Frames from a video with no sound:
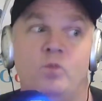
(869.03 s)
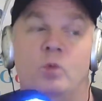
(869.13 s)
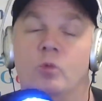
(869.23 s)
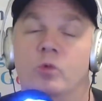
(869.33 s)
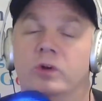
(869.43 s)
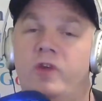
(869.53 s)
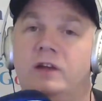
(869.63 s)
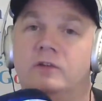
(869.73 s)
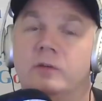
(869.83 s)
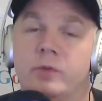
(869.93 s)
would
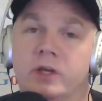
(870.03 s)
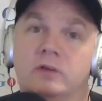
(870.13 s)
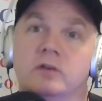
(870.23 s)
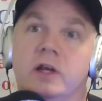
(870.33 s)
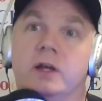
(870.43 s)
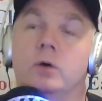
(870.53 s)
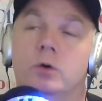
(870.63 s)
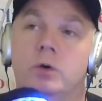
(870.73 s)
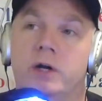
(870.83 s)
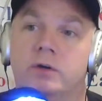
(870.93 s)
affect some things, like,
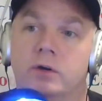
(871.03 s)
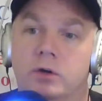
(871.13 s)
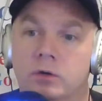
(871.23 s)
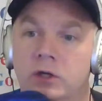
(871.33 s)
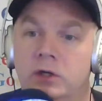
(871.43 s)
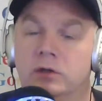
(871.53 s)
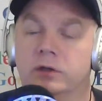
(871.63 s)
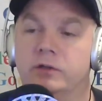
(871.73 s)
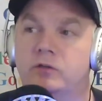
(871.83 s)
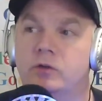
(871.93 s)
oh, I don't know,
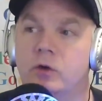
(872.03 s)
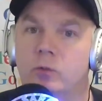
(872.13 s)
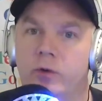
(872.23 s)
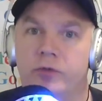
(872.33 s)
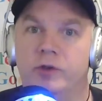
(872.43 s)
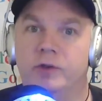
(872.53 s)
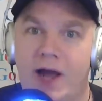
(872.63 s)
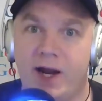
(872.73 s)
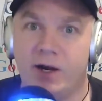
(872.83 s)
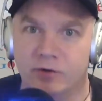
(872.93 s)
let's start with the
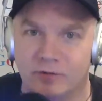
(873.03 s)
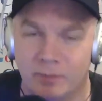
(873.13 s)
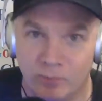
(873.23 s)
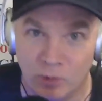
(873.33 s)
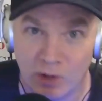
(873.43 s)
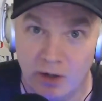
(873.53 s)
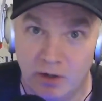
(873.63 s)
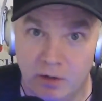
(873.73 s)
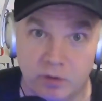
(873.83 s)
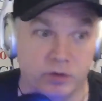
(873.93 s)
tires.
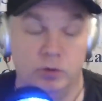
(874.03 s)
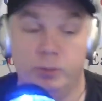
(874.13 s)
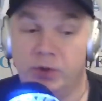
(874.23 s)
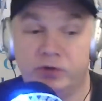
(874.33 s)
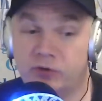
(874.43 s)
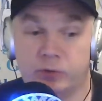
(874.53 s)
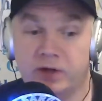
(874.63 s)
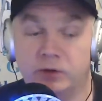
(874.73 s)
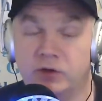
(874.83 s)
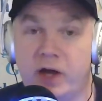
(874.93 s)
You put just
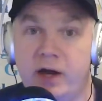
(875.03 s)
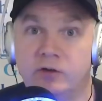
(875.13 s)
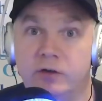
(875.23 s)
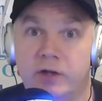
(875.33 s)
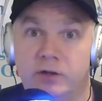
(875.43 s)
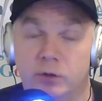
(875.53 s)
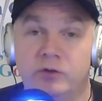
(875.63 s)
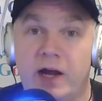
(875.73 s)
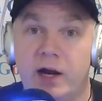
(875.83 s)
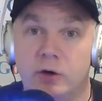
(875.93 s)
regular tires on that,
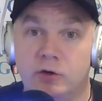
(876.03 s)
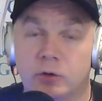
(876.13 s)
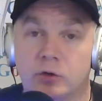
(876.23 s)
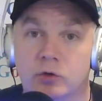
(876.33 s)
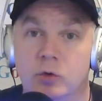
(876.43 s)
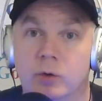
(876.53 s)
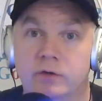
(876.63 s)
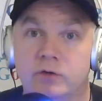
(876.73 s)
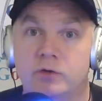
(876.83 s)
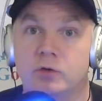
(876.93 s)
those tires are
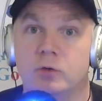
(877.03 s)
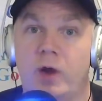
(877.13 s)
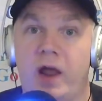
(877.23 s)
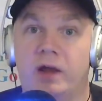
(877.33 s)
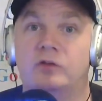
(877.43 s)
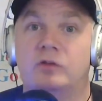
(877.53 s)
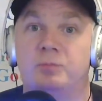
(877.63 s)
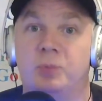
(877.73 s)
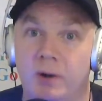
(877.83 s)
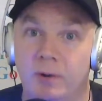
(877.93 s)
going to
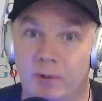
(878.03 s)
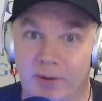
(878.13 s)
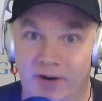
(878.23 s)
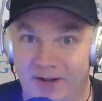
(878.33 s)
explode.